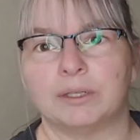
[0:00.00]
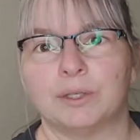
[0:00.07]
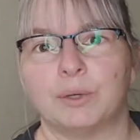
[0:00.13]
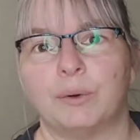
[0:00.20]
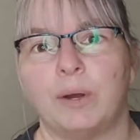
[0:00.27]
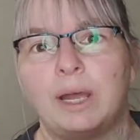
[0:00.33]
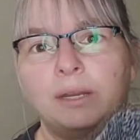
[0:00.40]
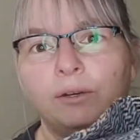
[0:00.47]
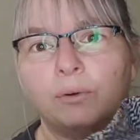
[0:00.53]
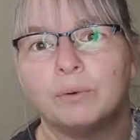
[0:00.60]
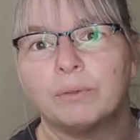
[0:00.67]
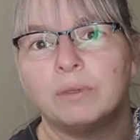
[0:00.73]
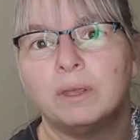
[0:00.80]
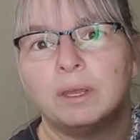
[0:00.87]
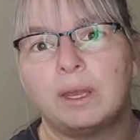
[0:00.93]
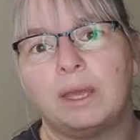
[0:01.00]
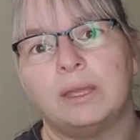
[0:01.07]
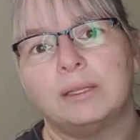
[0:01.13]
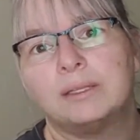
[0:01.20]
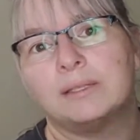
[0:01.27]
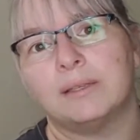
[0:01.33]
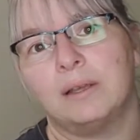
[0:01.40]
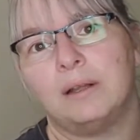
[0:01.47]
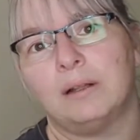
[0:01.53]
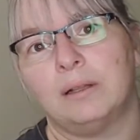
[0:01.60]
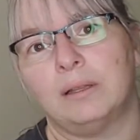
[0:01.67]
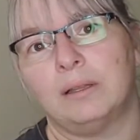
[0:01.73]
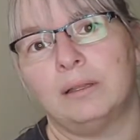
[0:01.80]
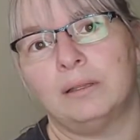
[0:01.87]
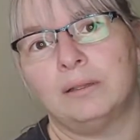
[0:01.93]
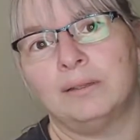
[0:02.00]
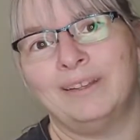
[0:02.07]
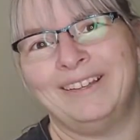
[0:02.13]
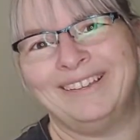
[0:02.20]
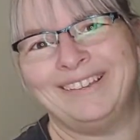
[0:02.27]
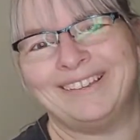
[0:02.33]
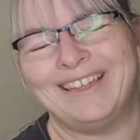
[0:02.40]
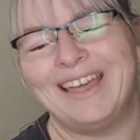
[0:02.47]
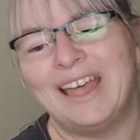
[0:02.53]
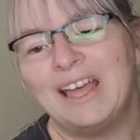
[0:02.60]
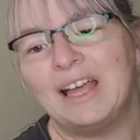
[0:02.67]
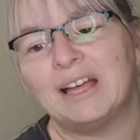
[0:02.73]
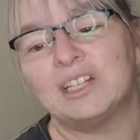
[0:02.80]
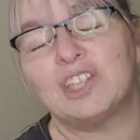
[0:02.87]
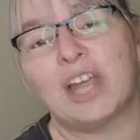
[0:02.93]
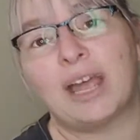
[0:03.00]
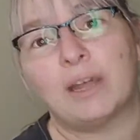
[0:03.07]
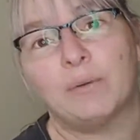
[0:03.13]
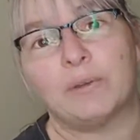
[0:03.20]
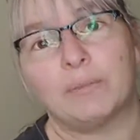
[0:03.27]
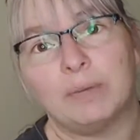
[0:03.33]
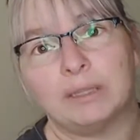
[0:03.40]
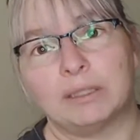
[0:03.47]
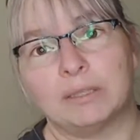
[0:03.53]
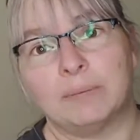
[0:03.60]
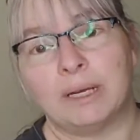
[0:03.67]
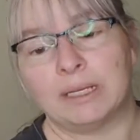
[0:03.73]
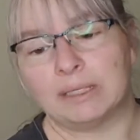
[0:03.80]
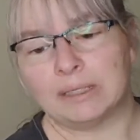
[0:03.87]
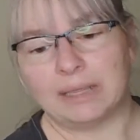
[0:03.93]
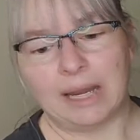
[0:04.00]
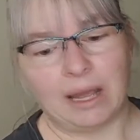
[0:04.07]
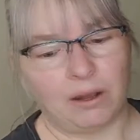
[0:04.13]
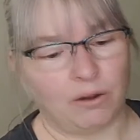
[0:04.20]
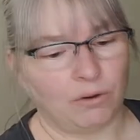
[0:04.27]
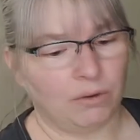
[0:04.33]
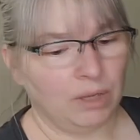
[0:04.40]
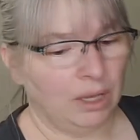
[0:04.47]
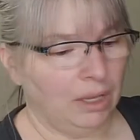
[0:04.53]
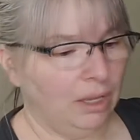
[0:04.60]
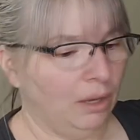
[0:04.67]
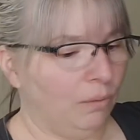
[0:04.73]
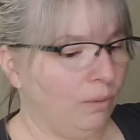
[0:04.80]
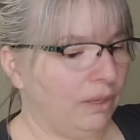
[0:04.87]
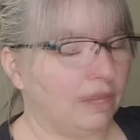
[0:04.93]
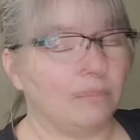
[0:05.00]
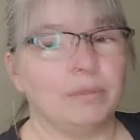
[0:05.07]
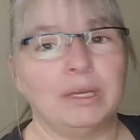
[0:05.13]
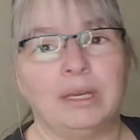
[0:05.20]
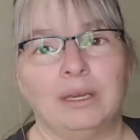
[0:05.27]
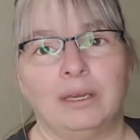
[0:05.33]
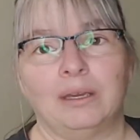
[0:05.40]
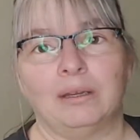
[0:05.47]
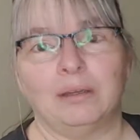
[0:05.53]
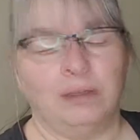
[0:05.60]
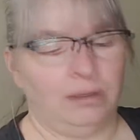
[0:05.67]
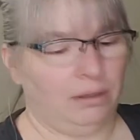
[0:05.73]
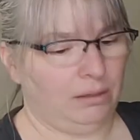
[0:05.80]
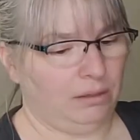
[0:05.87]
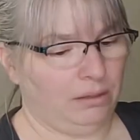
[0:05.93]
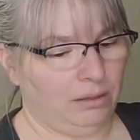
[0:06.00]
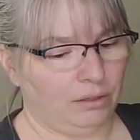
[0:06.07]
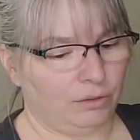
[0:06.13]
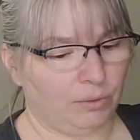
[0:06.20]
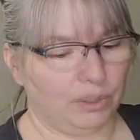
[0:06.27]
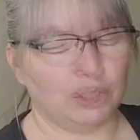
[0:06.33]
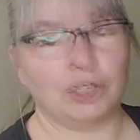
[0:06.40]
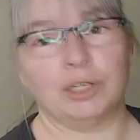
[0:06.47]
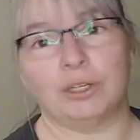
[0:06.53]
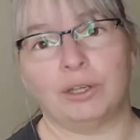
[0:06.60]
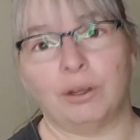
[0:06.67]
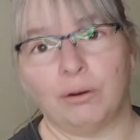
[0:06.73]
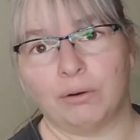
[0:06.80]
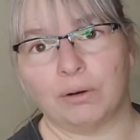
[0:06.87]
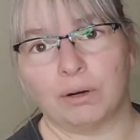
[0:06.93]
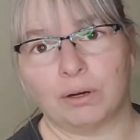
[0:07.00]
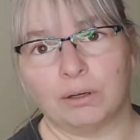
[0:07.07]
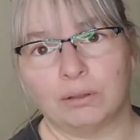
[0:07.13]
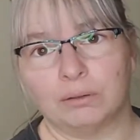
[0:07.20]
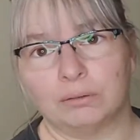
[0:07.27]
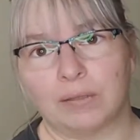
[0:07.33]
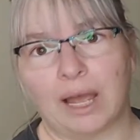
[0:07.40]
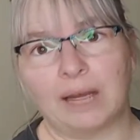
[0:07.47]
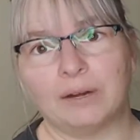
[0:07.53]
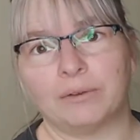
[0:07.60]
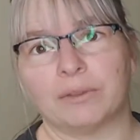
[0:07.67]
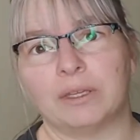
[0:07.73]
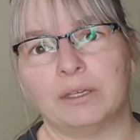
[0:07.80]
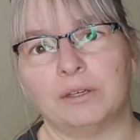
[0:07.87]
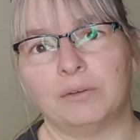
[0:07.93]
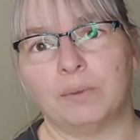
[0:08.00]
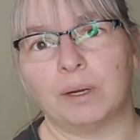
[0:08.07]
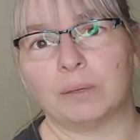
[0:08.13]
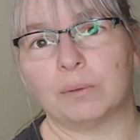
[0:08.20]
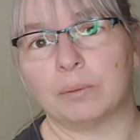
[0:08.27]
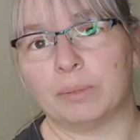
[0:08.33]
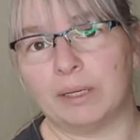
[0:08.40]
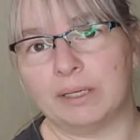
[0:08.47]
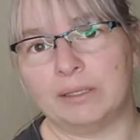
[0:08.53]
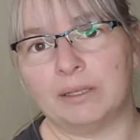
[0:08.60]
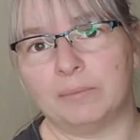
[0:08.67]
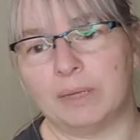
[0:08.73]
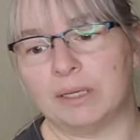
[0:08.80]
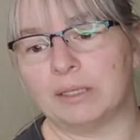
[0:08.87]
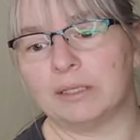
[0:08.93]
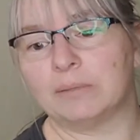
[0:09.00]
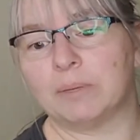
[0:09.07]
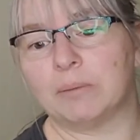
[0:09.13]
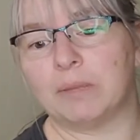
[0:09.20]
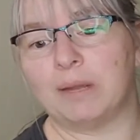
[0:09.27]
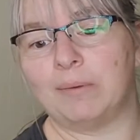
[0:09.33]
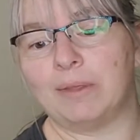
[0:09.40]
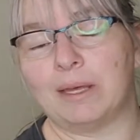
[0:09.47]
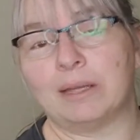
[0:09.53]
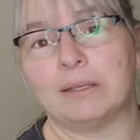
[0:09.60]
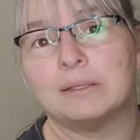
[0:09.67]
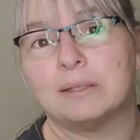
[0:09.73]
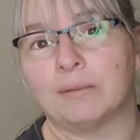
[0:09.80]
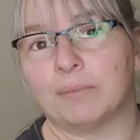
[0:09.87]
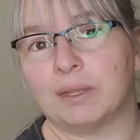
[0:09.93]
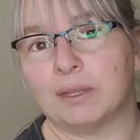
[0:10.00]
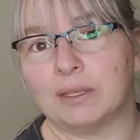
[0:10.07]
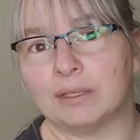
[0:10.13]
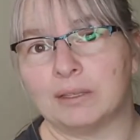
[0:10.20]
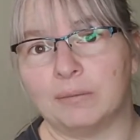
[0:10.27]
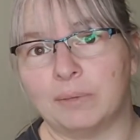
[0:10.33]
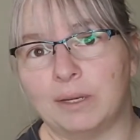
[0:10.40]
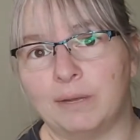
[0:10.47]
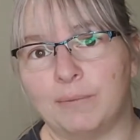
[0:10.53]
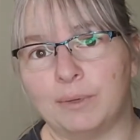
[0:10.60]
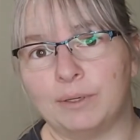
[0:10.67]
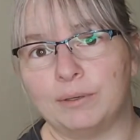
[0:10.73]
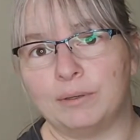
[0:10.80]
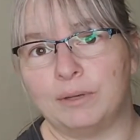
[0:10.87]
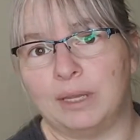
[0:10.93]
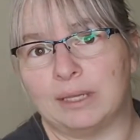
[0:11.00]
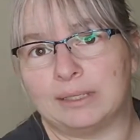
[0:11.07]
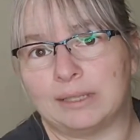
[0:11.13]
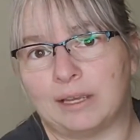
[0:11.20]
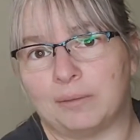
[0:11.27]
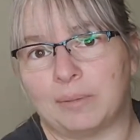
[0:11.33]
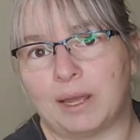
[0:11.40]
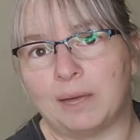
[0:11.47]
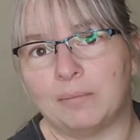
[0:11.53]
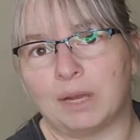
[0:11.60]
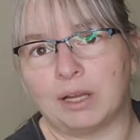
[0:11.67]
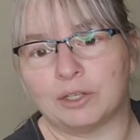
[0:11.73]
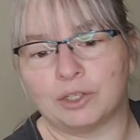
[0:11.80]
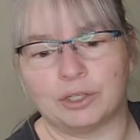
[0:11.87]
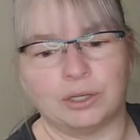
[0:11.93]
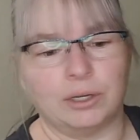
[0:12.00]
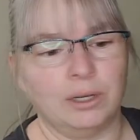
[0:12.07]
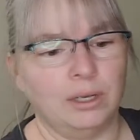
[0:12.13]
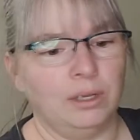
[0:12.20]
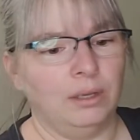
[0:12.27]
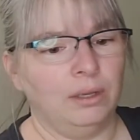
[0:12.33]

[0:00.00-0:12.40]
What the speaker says: So I don't think I can sell a jacket with melted buttons. Now, with it being Christian Dior, I don't think you'd want to replace the buttons, but maybe that is something that somebody would accept. I'm not sure.